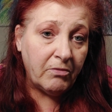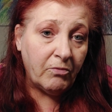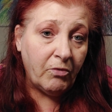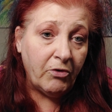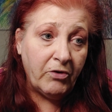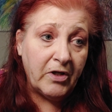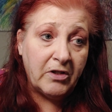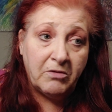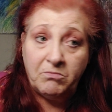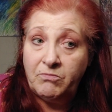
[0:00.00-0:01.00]
where
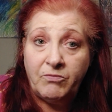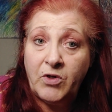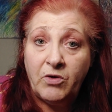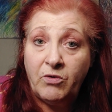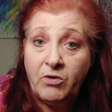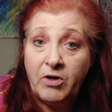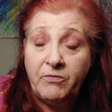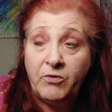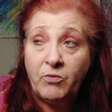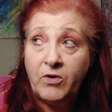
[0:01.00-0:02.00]
it's
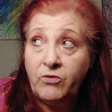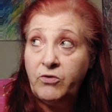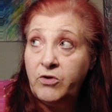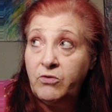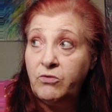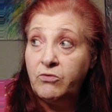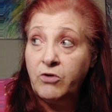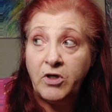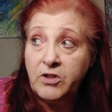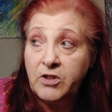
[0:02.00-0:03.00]
if whether you
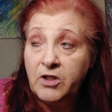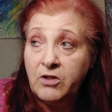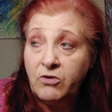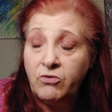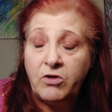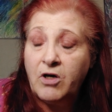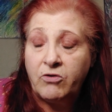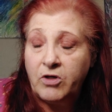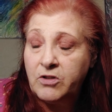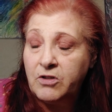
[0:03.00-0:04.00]
crust it or not
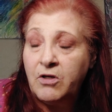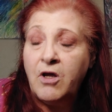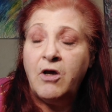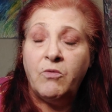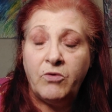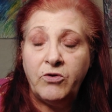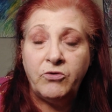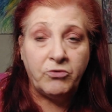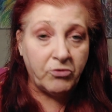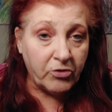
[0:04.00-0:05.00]
crust it, whether
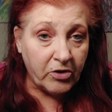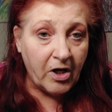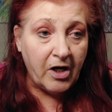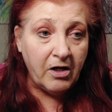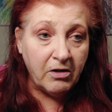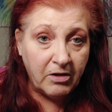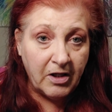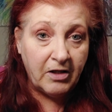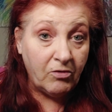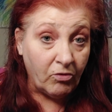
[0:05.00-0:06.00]
you crochet,
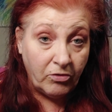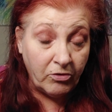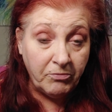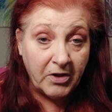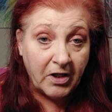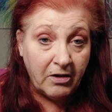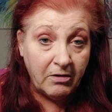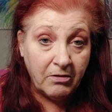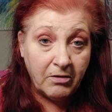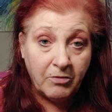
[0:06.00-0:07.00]
knit, or loom knit,
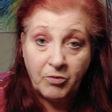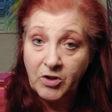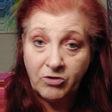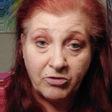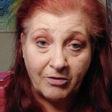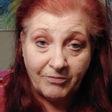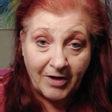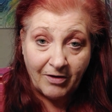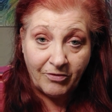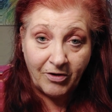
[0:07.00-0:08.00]
you bring your stuff
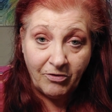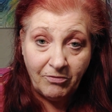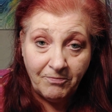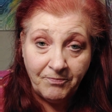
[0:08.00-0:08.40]
down there.